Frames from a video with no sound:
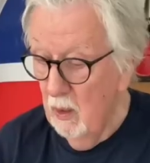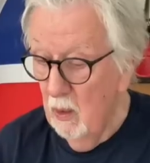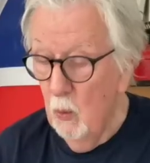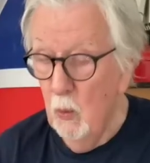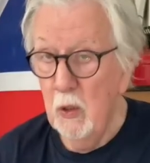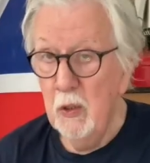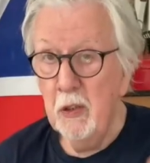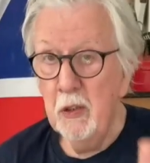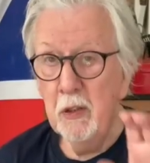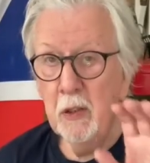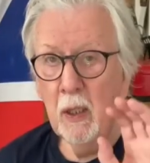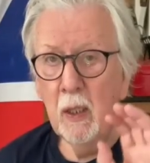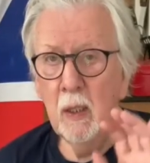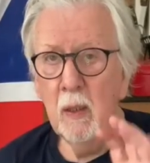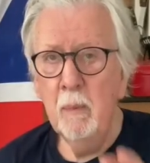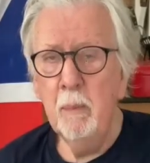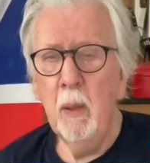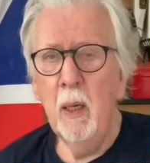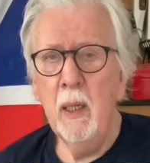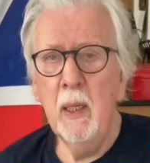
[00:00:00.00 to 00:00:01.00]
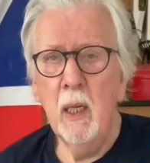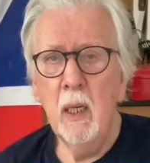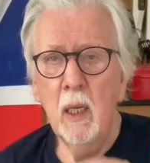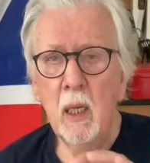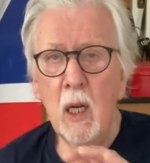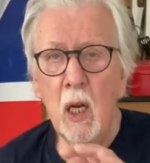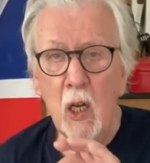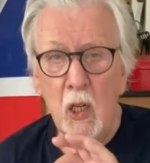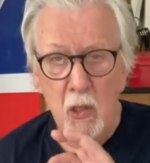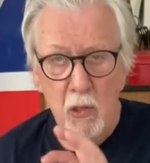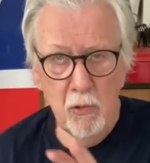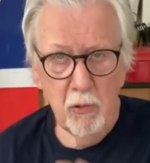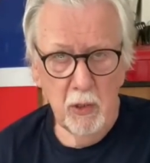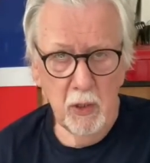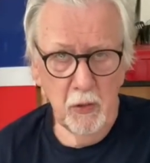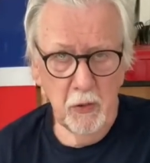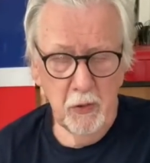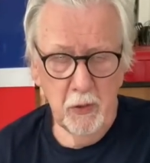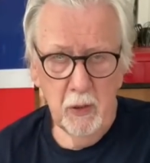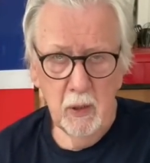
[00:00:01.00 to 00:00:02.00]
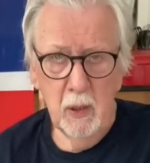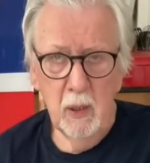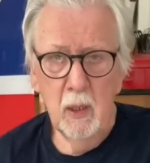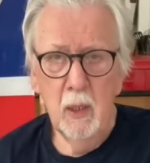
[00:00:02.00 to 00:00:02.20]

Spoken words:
was sung by hundreds